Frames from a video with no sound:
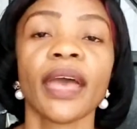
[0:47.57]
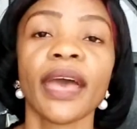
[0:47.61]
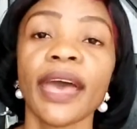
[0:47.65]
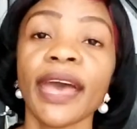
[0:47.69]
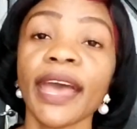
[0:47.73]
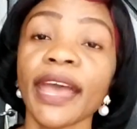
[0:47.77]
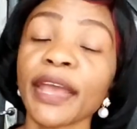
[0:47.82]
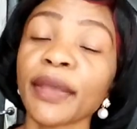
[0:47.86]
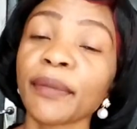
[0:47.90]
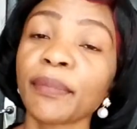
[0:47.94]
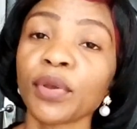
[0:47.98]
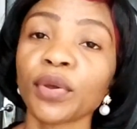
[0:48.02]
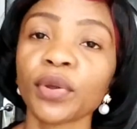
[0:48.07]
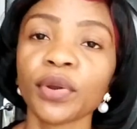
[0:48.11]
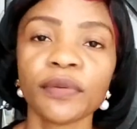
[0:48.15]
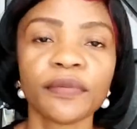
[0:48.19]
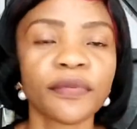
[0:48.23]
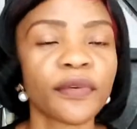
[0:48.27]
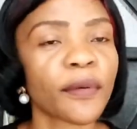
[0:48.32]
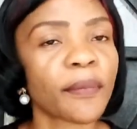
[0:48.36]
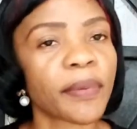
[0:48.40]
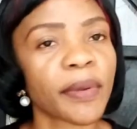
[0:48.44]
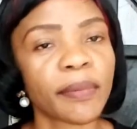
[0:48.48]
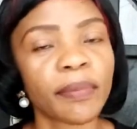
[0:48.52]
Hey
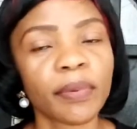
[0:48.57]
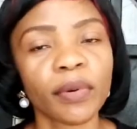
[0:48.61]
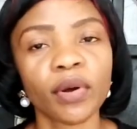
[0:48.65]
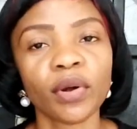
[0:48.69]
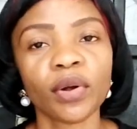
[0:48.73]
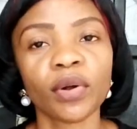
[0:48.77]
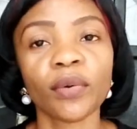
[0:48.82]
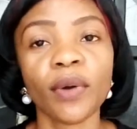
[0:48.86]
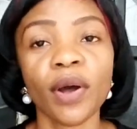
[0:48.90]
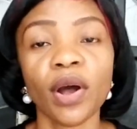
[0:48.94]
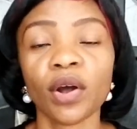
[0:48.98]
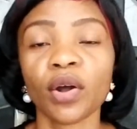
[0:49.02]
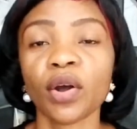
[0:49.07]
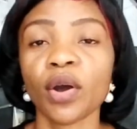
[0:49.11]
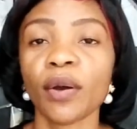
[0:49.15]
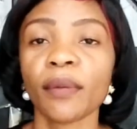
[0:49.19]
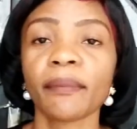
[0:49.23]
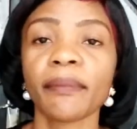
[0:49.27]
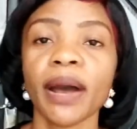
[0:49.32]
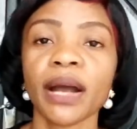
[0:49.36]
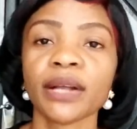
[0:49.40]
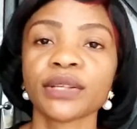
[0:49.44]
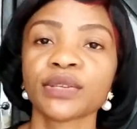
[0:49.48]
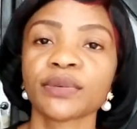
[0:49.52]
beautiful people,
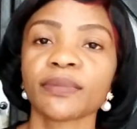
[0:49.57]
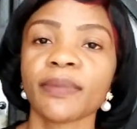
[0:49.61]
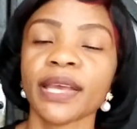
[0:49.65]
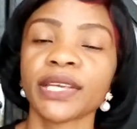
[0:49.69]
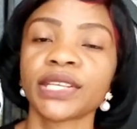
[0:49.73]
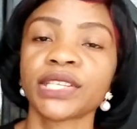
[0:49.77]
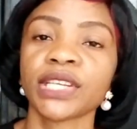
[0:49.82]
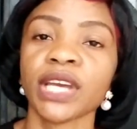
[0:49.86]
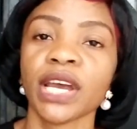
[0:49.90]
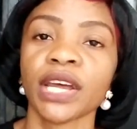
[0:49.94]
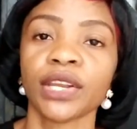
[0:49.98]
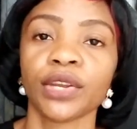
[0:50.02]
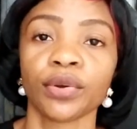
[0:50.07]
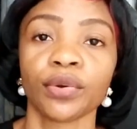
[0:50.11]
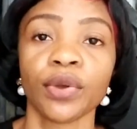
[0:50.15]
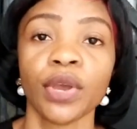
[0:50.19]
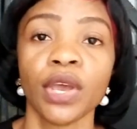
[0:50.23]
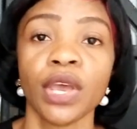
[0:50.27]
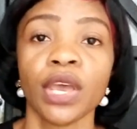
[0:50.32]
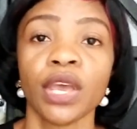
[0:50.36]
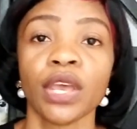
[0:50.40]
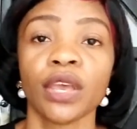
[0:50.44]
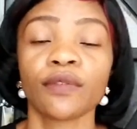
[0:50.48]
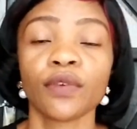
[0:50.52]
welcome back to my channel.
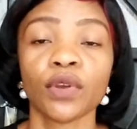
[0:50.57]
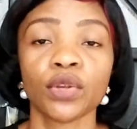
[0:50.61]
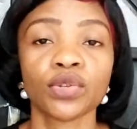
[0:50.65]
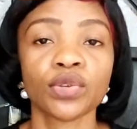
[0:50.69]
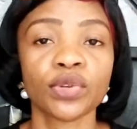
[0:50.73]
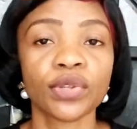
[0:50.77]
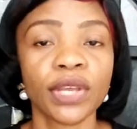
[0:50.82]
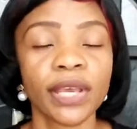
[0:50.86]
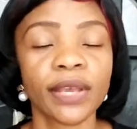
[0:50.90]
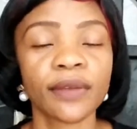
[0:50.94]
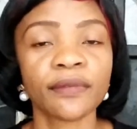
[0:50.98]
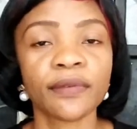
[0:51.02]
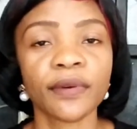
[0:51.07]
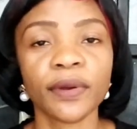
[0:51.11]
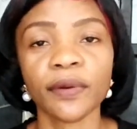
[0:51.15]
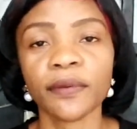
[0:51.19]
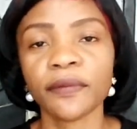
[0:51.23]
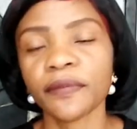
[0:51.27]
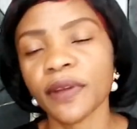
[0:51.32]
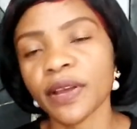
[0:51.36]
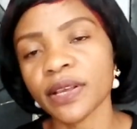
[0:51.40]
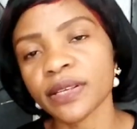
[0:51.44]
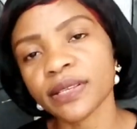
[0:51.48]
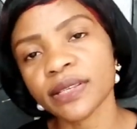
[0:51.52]
If you're tuning in for the
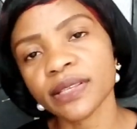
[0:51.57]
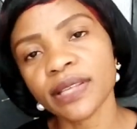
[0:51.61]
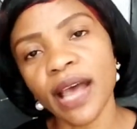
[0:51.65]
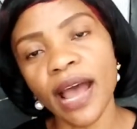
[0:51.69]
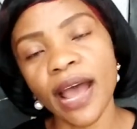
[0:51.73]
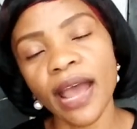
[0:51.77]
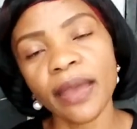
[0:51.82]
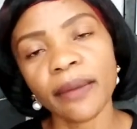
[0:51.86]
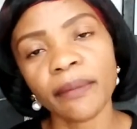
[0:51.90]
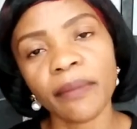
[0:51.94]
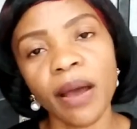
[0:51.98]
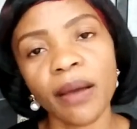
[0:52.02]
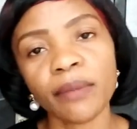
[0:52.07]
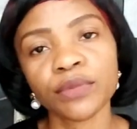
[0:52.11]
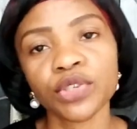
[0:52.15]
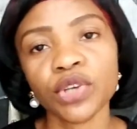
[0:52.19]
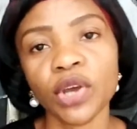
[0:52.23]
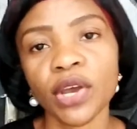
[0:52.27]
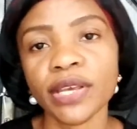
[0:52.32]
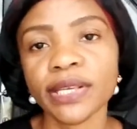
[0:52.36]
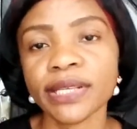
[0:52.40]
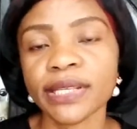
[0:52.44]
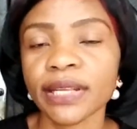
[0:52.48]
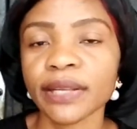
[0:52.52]
first time, I'm
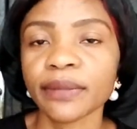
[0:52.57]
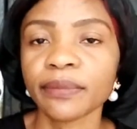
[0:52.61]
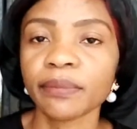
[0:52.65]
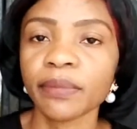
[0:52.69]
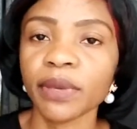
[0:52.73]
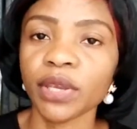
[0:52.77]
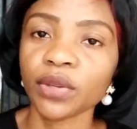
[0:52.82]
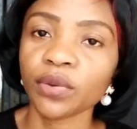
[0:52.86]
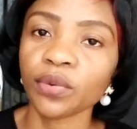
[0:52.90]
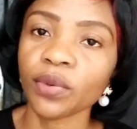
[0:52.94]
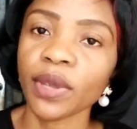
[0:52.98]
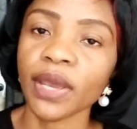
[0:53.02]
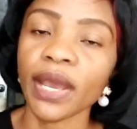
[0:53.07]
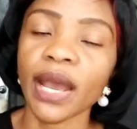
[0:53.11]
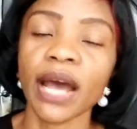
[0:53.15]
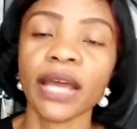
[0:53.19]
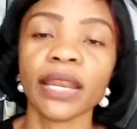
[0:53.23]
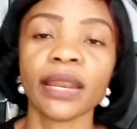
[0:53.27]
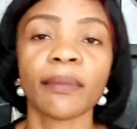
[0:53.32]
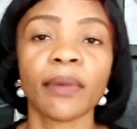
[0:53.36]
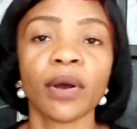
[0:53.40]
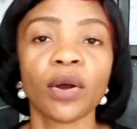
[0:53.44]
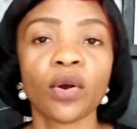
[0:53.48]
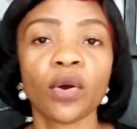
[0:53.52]
Jocelyn Binwi
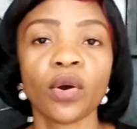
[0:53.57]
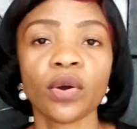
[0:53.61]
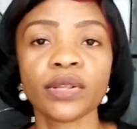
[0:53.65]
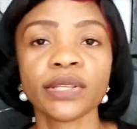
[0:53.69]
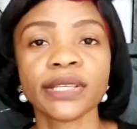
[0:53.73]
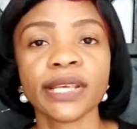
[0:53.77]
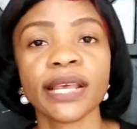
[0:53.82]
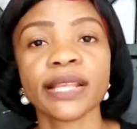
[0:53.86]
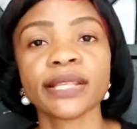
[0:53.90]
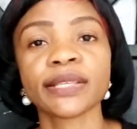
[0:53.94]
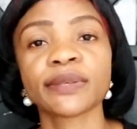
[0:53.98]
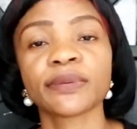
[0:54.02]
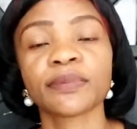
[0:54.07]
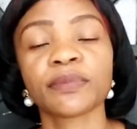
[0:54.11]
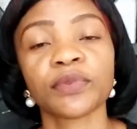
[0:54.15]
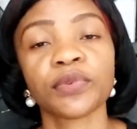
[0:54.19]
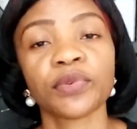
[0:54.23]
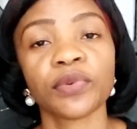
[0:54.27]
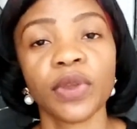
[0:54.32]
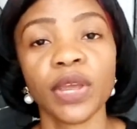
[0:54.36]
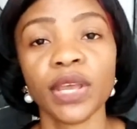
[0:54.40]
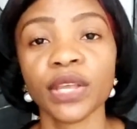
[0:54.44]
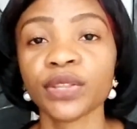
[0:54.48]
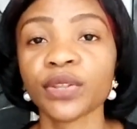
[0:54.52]
and I'm a content
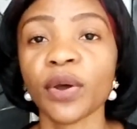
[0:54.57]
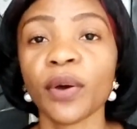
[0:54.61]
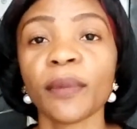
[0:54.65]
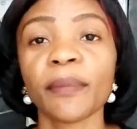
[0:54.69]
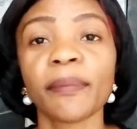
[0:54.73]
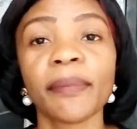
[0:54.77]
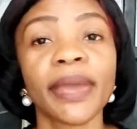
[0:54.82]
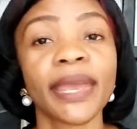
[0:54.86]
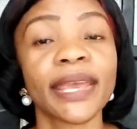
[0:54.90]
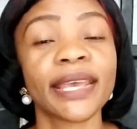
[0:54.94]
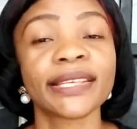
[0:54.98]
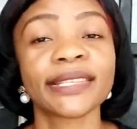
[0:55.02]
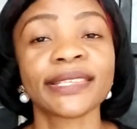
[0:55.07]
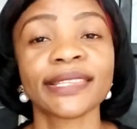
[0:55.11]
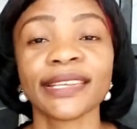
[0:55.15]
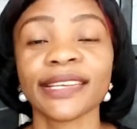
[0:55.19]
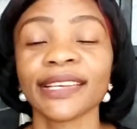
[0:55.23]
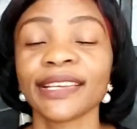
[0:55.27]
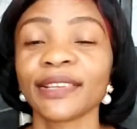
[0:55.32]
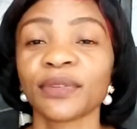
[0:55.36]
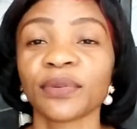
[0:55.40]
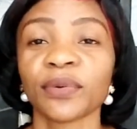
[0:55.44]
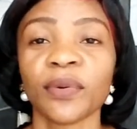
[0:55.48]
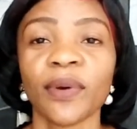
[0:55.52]
creator based
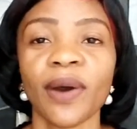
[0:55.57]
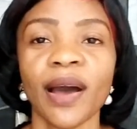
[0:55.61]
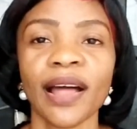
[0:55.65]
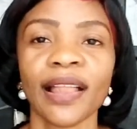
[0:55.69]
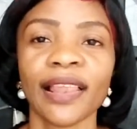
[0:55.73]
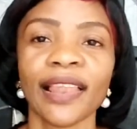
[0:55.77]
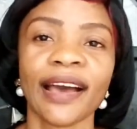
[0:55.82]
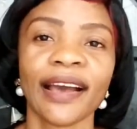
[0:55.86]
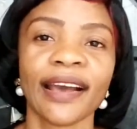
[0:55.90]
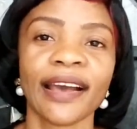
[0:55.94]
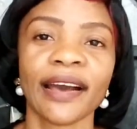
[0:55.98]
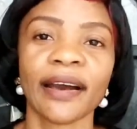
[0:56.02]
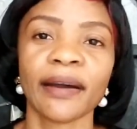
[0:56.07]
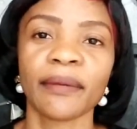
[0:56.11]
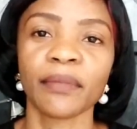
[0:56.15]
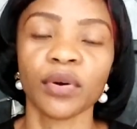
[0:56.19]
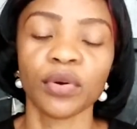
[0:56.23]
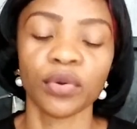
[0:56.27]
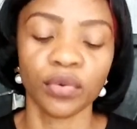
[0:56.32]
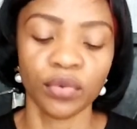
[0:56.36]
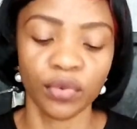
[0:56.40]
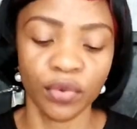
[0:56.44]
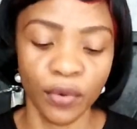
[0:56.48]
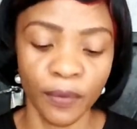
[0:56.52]
in Douala,
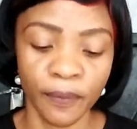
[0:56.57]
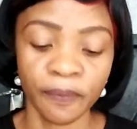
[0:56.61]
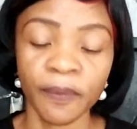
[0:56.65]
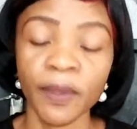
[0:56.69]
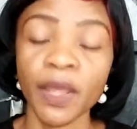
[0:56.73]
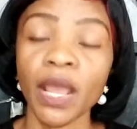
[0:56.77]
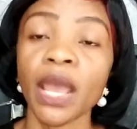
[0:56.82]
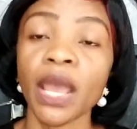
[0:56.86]
Cameroon.